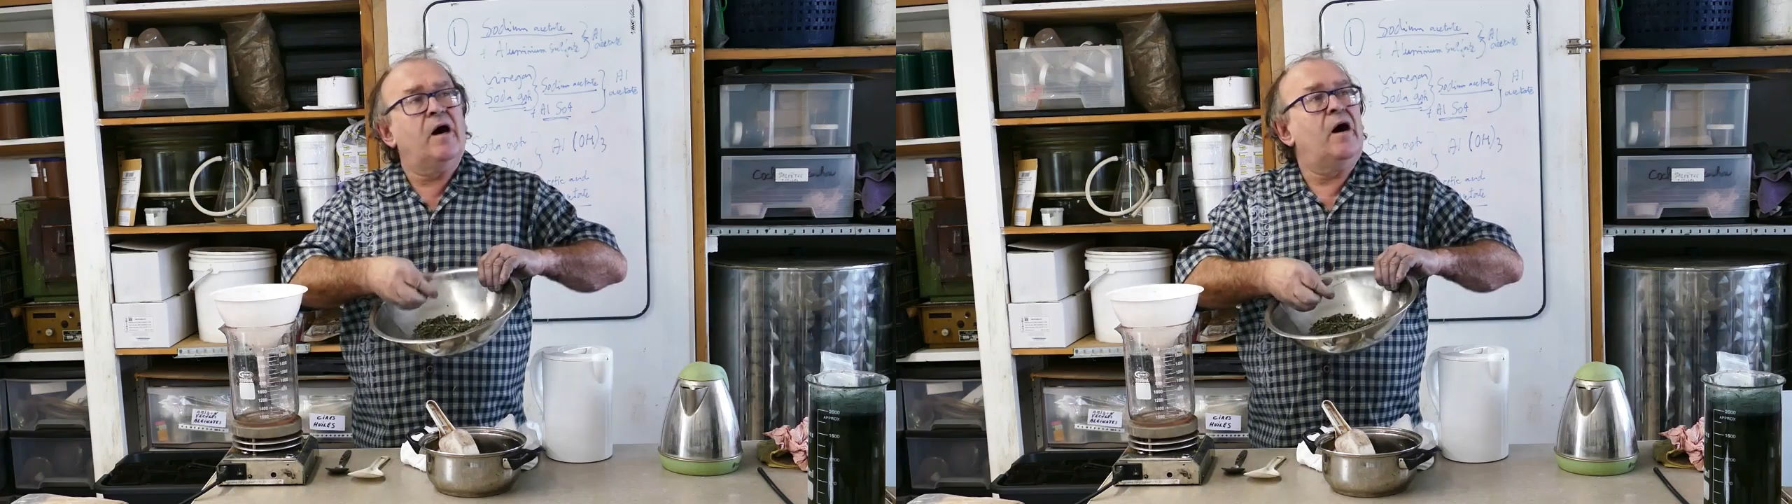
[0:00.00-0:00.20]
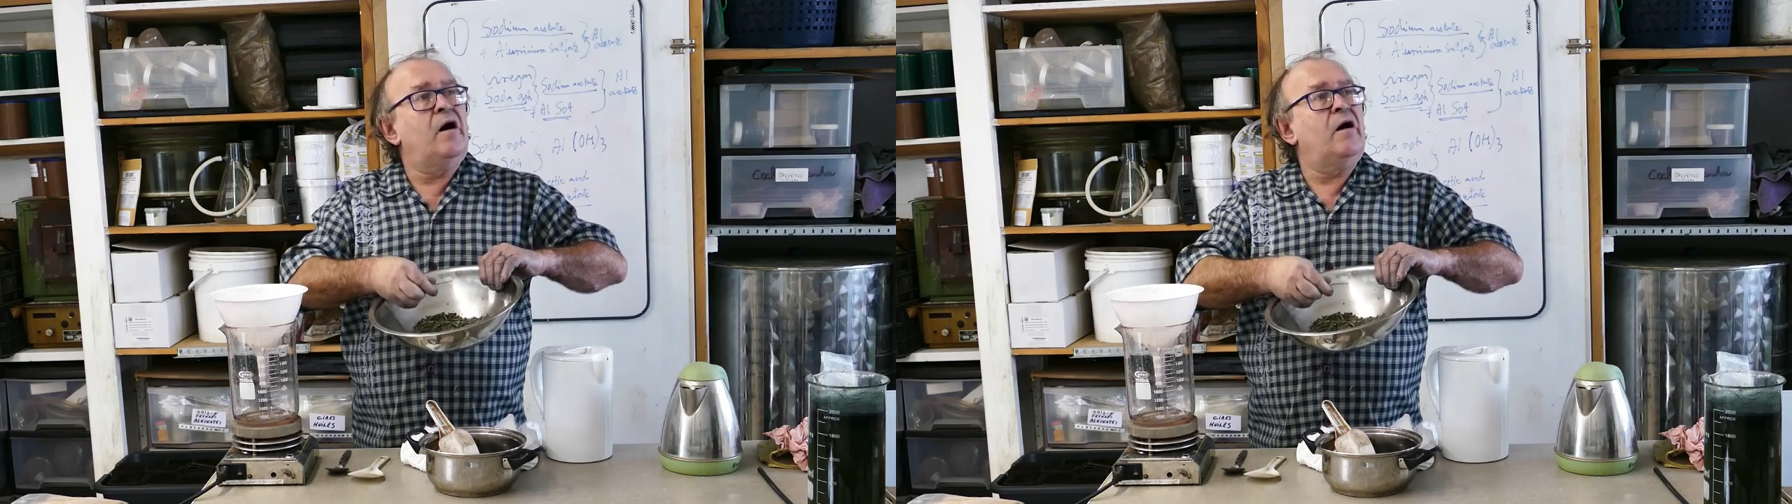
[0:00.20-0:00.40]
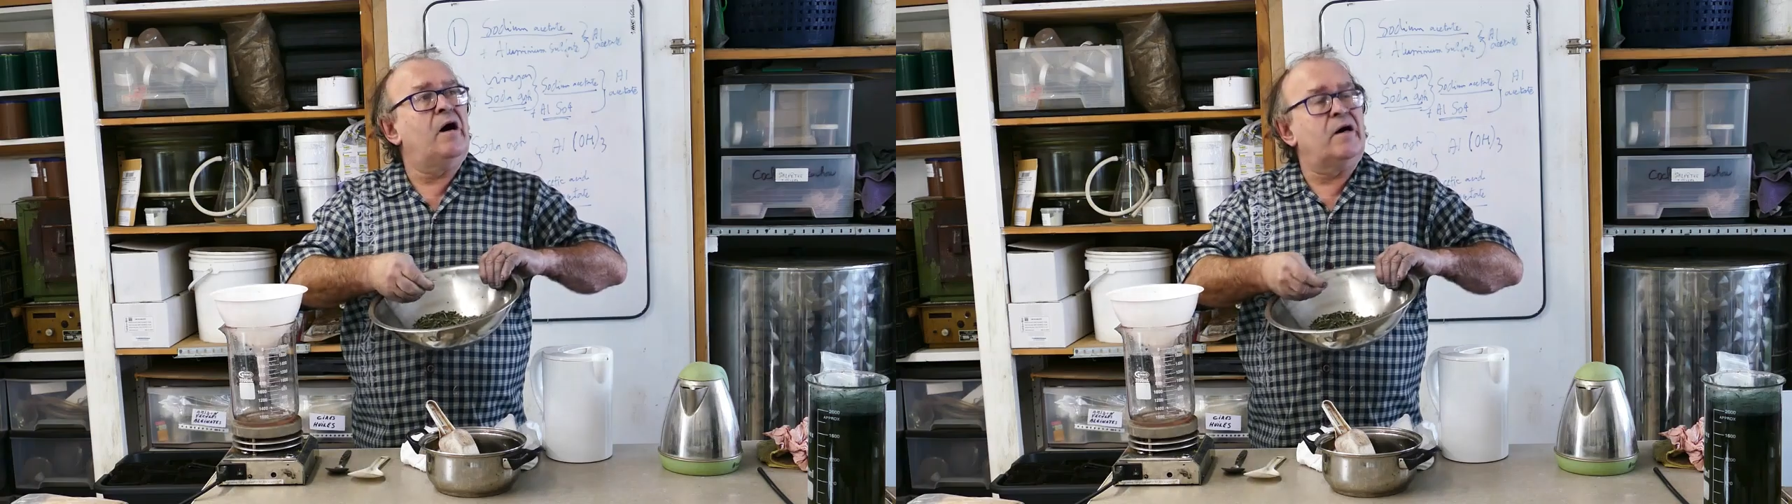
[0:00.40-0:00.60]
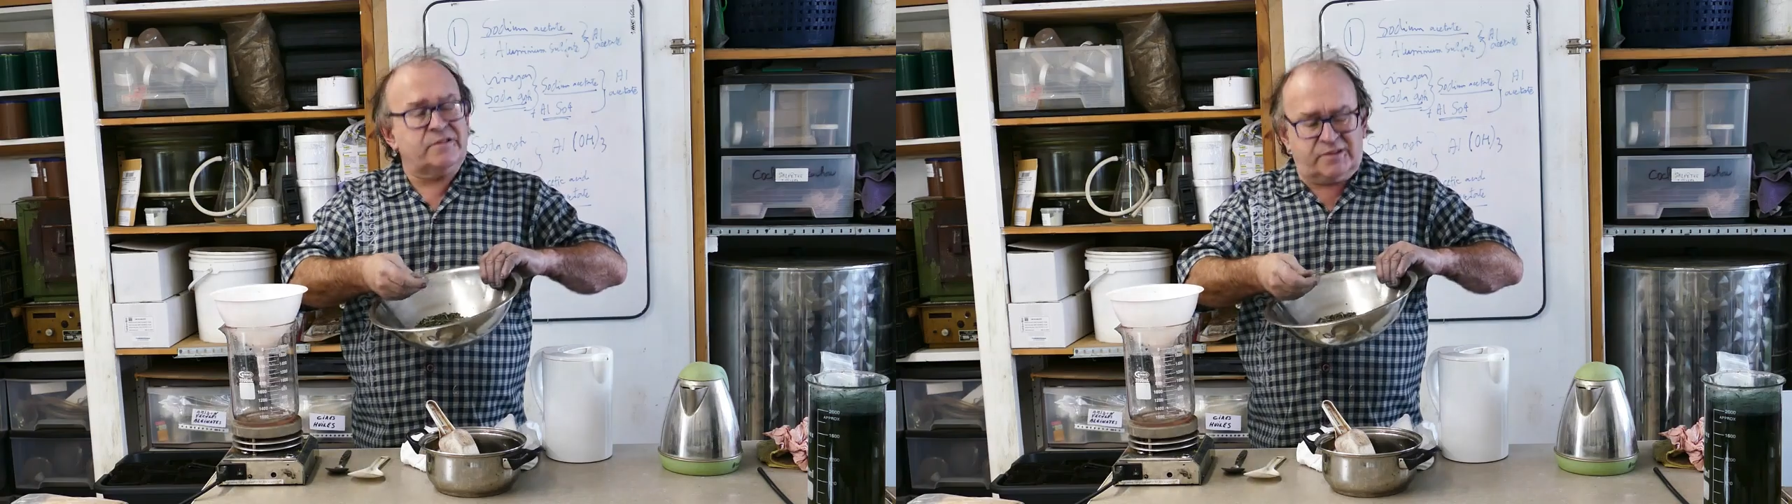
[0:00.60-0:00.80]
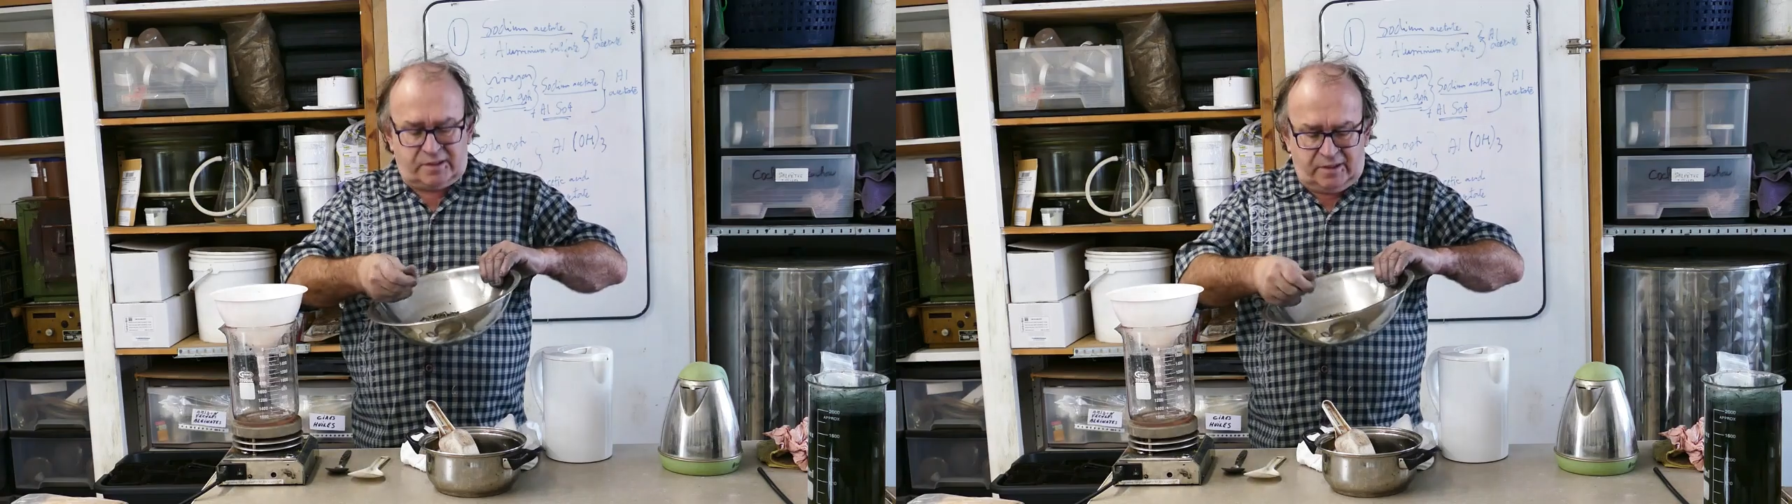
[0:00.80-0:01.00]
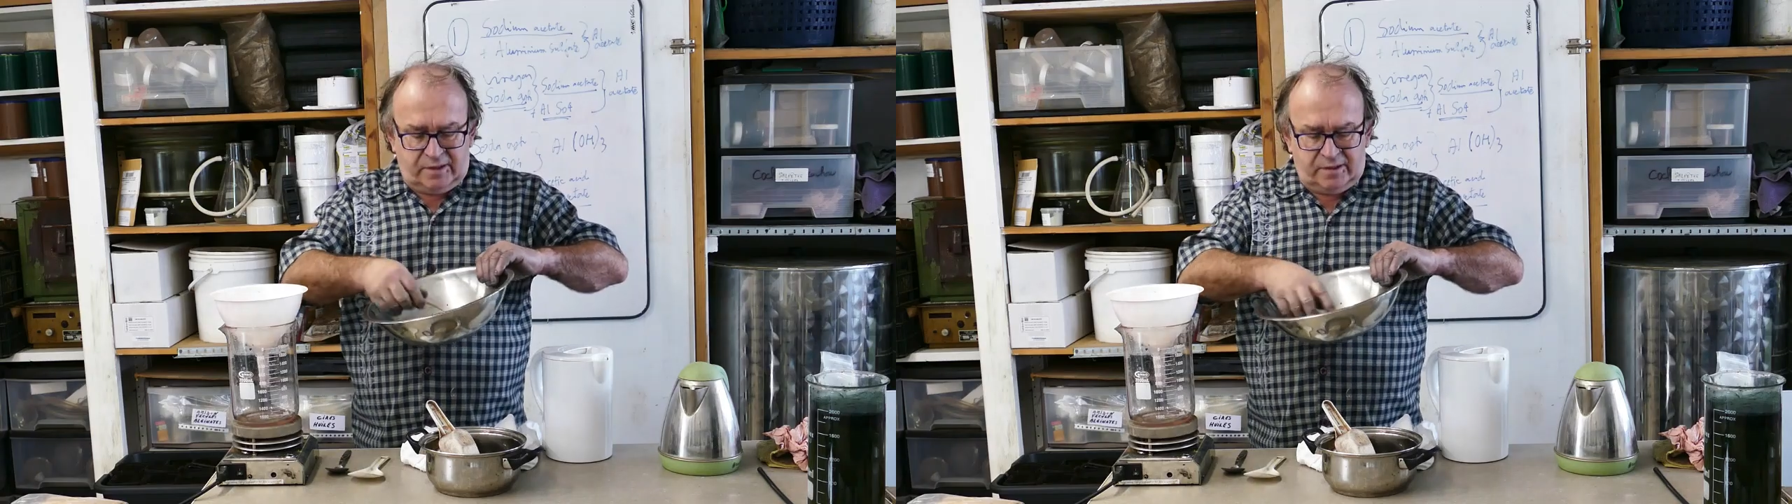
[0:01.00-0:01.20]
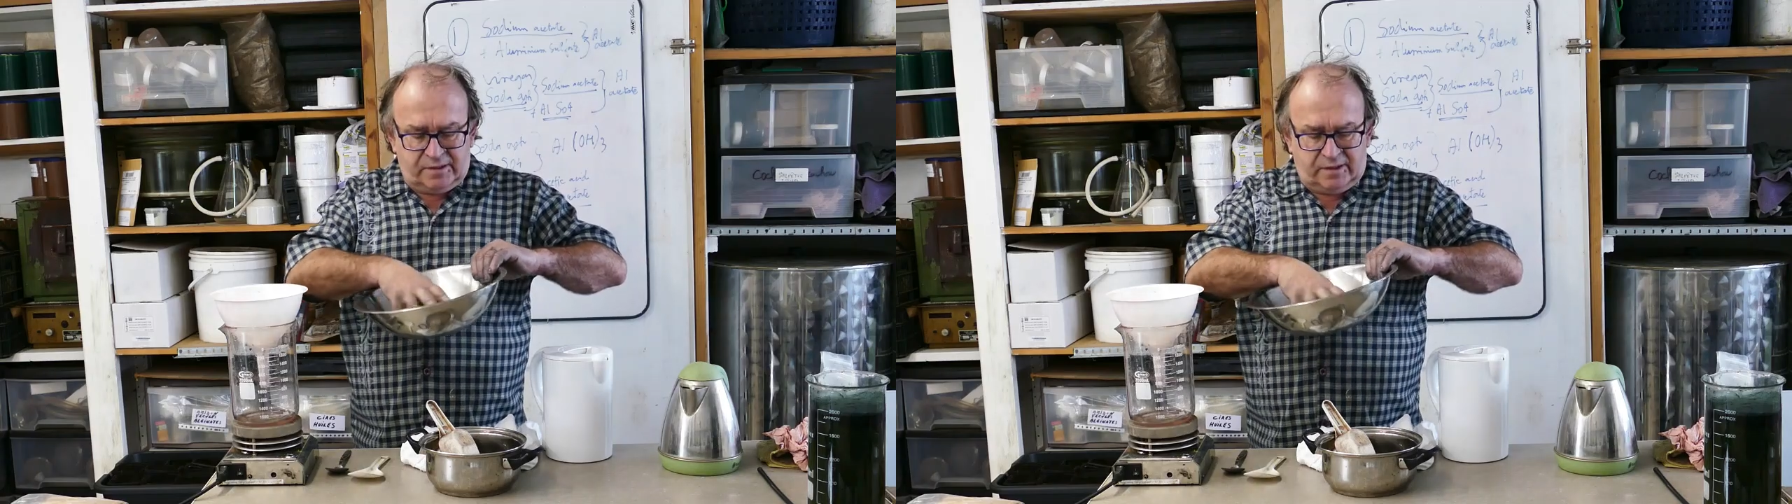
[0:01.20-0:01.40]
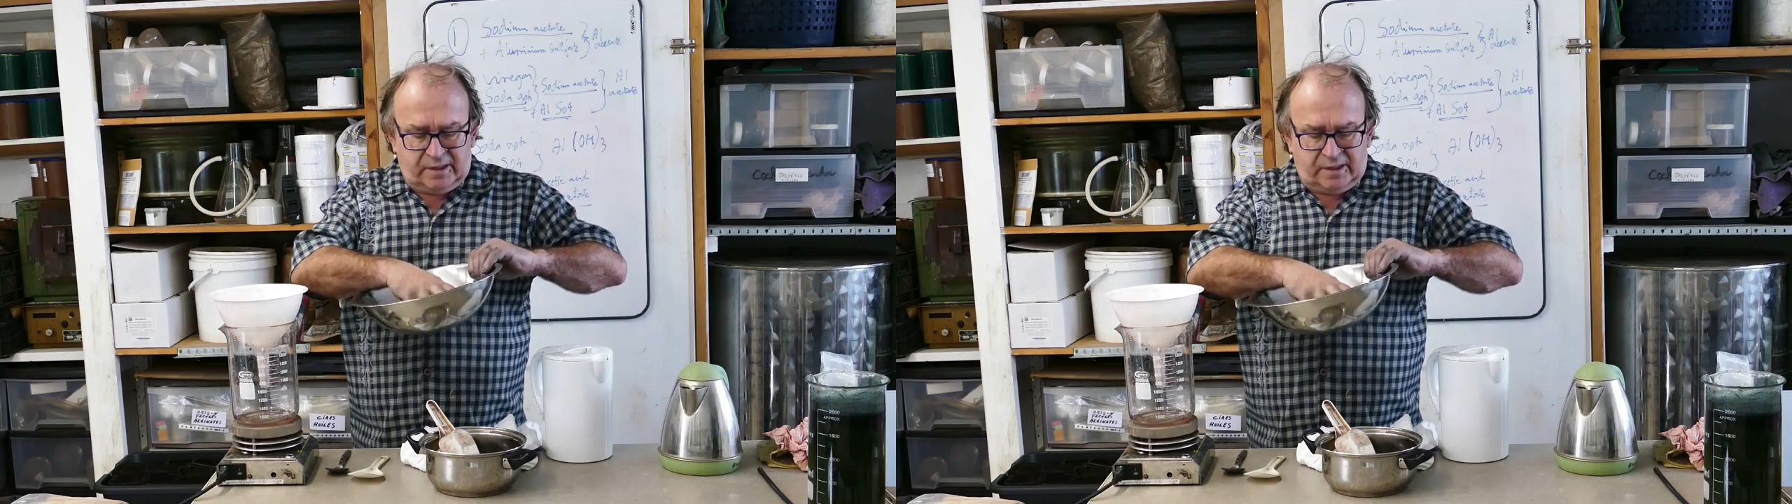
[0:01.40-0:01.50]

uh, asked is